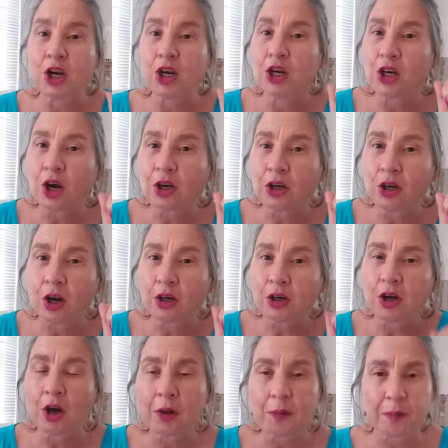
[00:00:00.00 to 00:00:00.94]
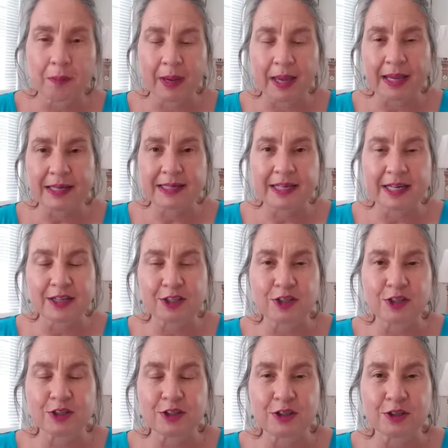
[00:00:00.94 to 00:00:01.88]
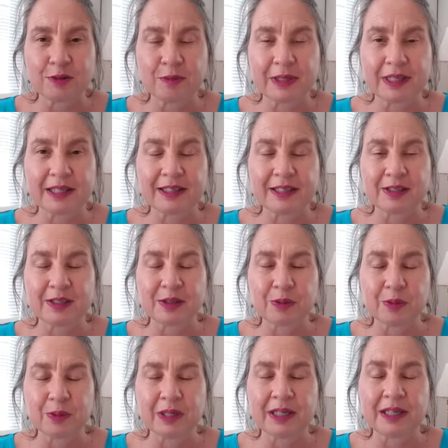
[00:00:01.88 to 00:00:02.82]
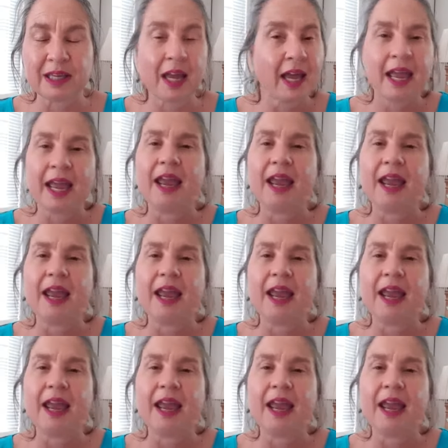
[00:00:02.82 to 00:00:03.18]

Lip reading: Knock, knock, knock, pay attention to me this week.